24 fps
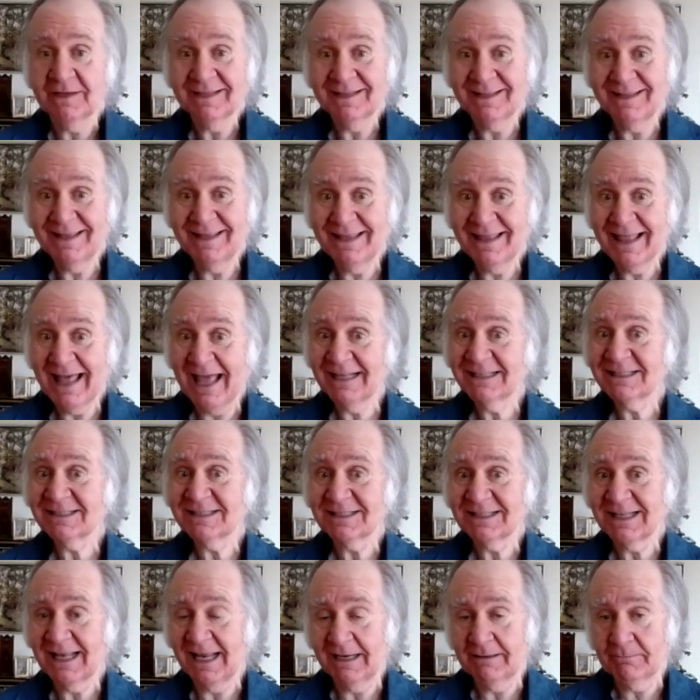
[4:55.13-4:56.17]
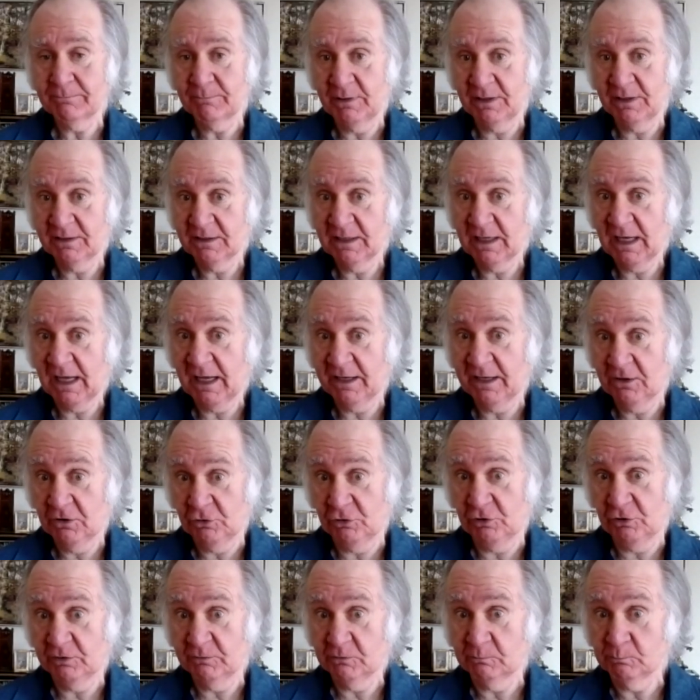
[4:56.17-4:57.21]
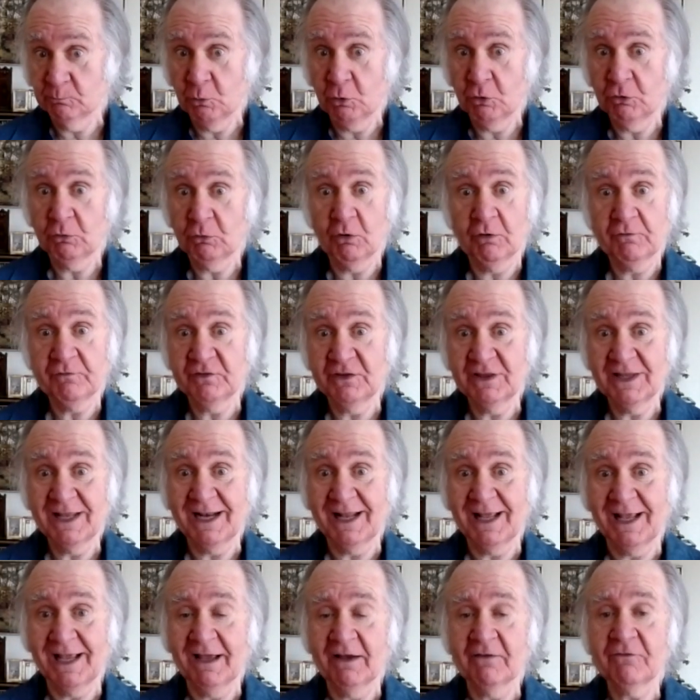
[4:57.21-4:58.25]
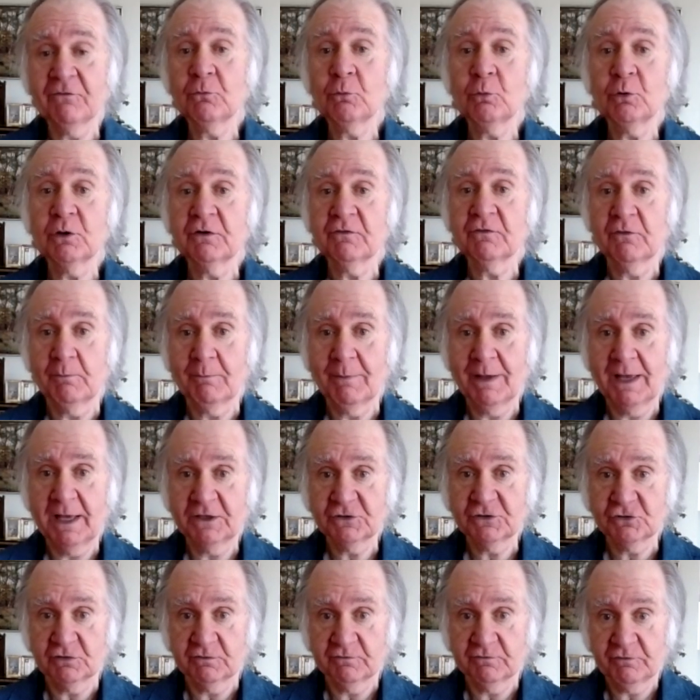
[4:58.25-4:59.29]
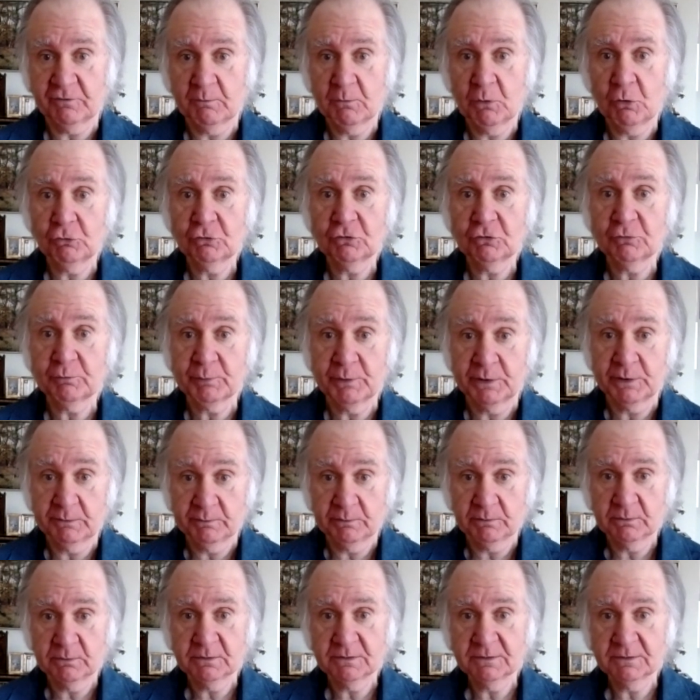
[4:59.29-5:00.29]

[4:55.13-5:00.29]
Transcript: That statement I heard more often than I ever would have imagined from older people.